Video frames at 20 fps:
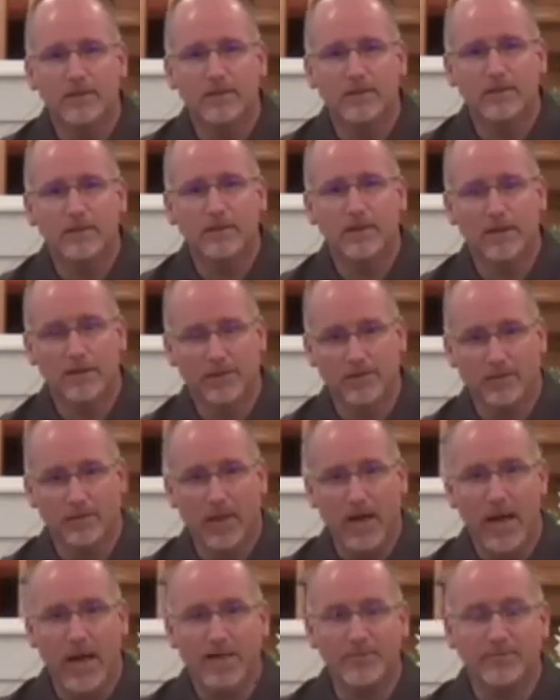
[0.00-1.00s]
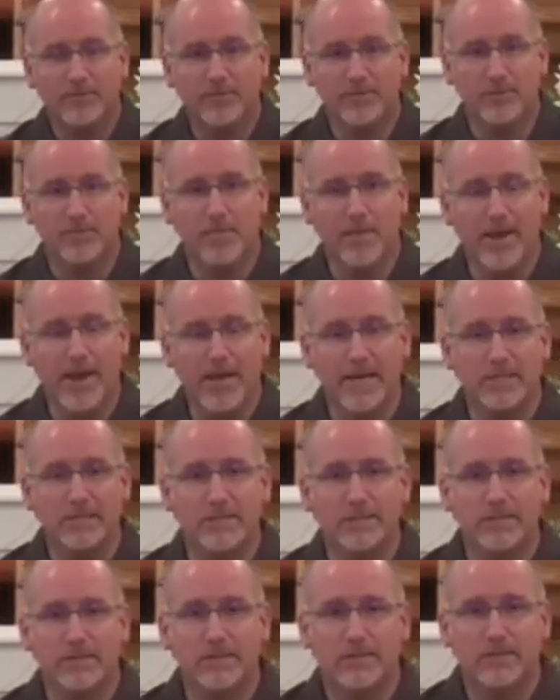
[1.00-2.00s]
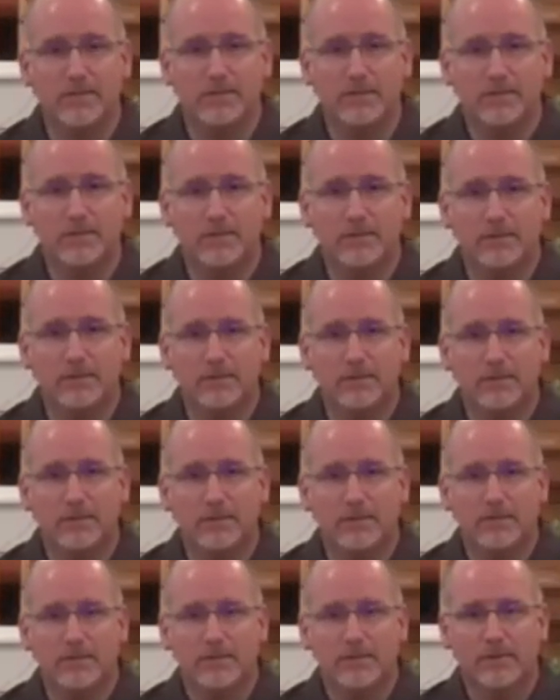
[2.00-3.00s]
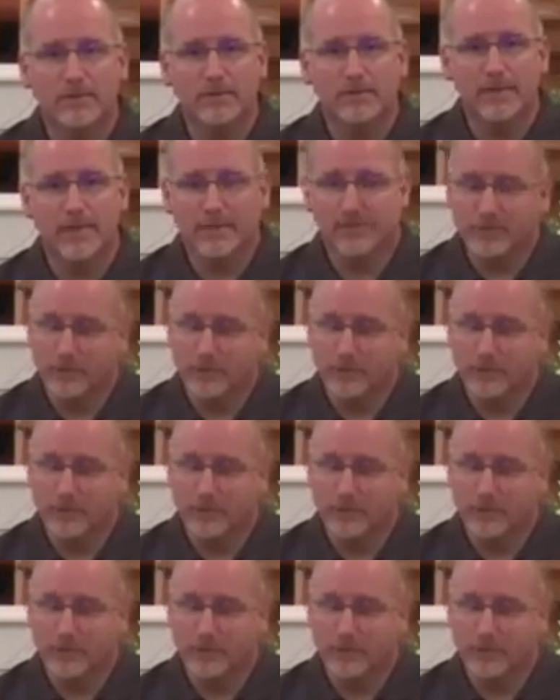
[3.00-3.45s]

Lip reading: and their life is a mess? They've